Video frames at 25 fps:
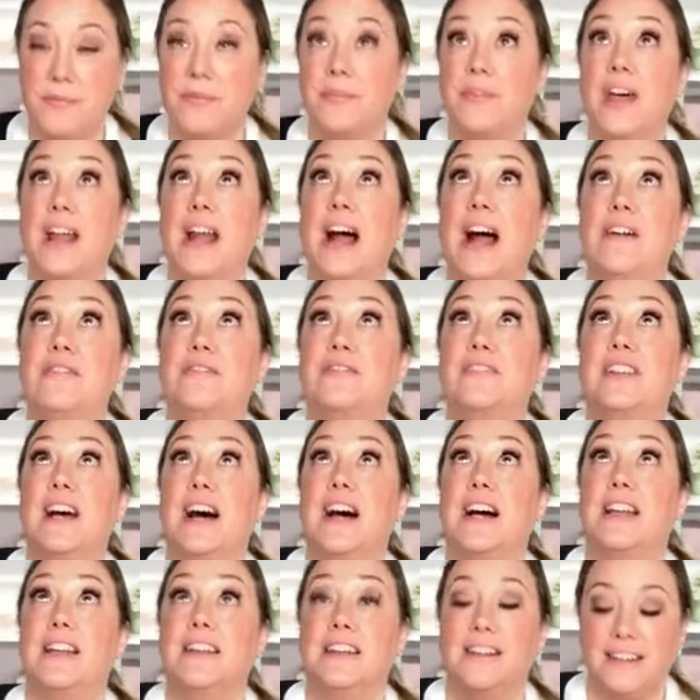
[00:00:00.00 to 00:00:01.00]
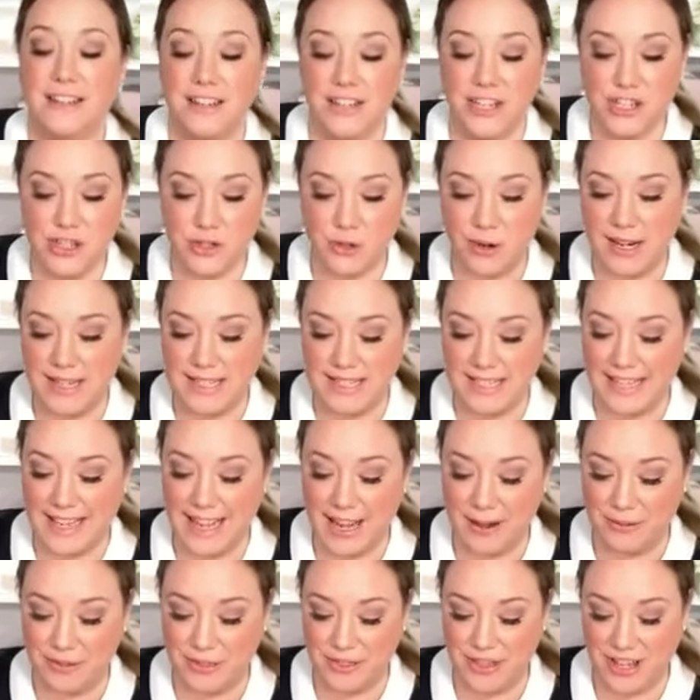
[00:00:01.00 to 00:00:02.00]
that I've done tracing
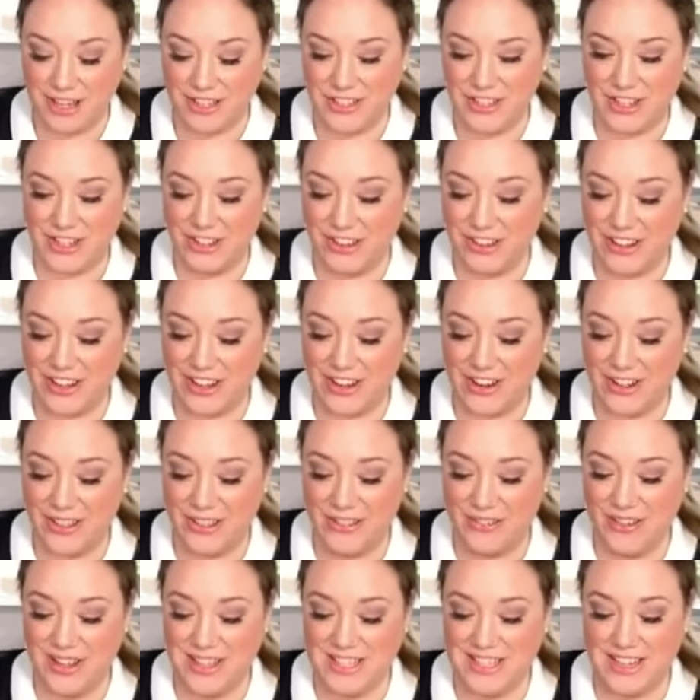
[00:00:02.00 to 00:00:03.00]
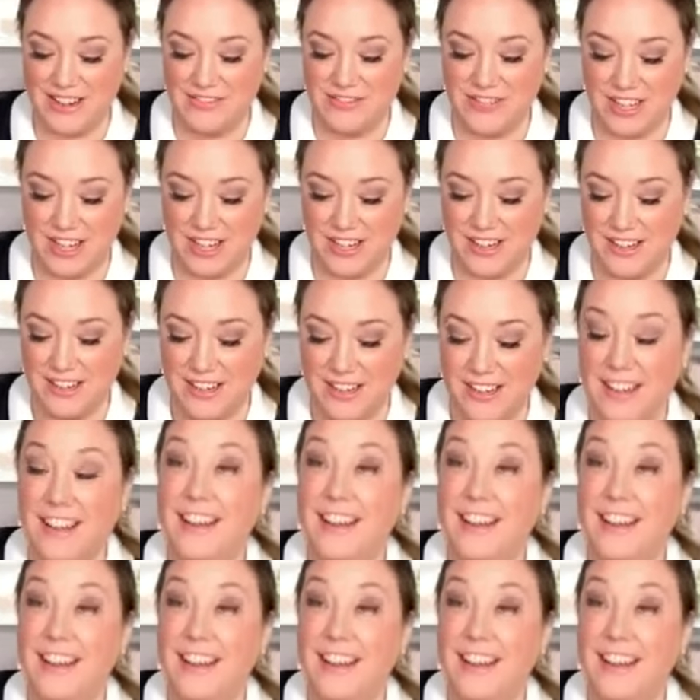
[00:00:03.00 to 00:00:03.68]
out things. You can look at all the ones I've done.